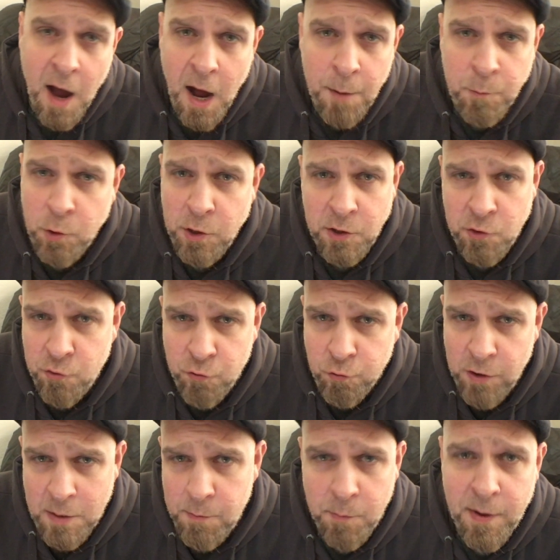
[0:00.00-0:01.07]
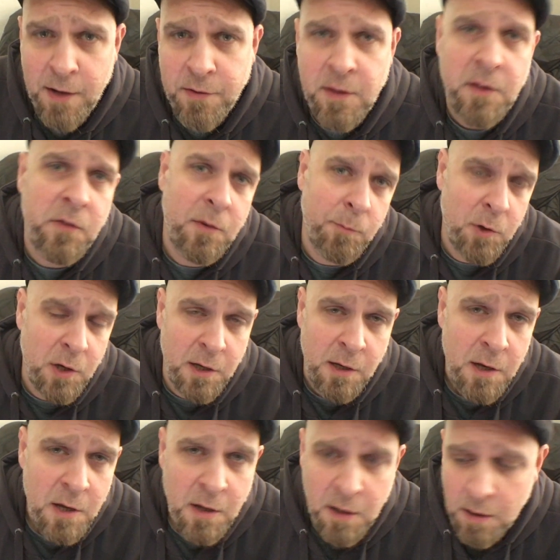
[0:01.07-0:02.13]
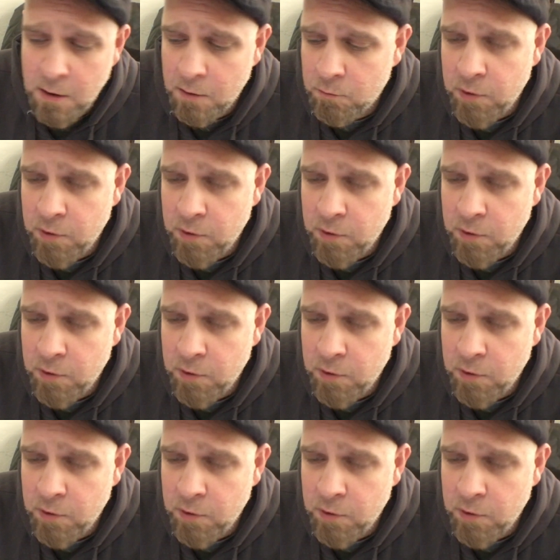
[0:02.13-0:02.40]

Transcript: I'm going to dream about this. I'm going to